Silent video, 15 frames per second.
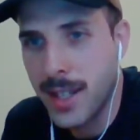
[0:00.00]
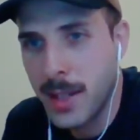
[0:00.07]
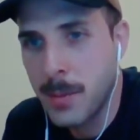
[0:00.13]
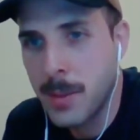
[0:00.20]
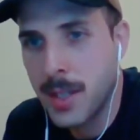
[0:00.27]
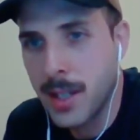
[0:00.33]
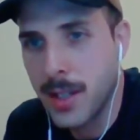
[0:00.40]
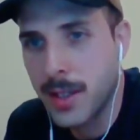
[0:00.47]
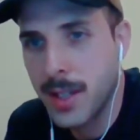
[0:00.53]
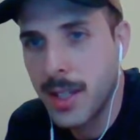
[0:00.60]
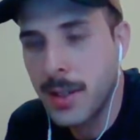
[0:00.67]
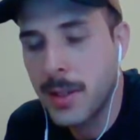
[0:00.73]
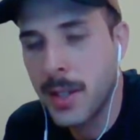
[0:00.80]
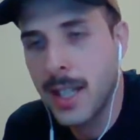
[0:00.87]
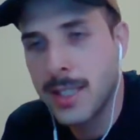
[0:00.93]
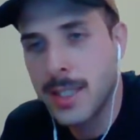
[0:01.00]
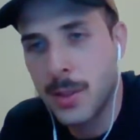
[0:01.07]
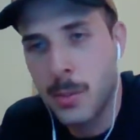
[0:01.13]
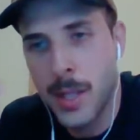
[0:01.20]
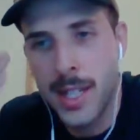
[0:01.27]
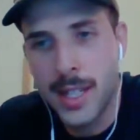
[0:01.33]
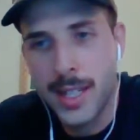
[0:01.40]
There we go. There we go. That's a
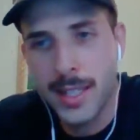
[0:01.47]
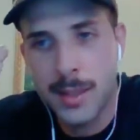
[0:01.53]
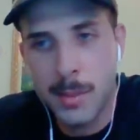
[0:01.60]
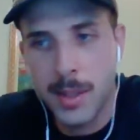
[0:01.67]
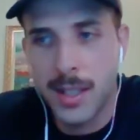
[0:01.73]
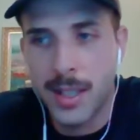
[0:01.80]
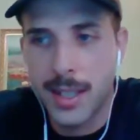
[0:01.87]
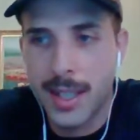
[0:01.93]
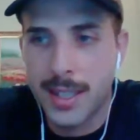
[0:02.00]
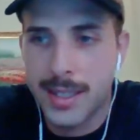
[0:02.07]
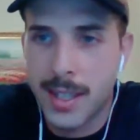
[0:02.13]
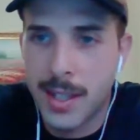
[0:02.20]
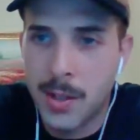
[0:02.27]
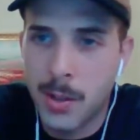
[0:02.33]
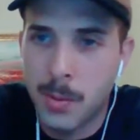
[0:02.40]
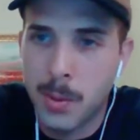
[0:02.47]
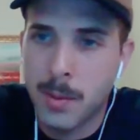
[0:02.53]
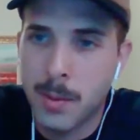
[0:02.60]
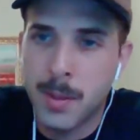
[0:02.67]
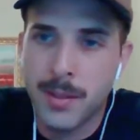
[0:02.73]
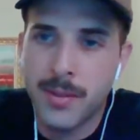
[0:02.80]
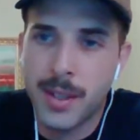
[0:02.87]
reading disability. Yes, I know the word
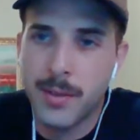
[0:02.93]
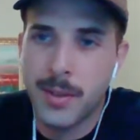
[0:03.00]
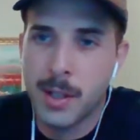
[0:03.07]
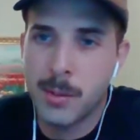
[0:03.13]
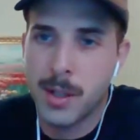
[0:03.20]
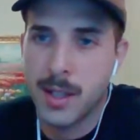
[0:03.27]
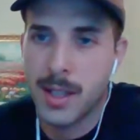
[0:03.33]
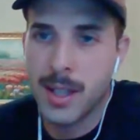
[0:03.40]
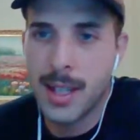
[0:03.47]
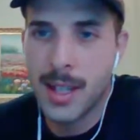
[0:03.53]
epiphany very well.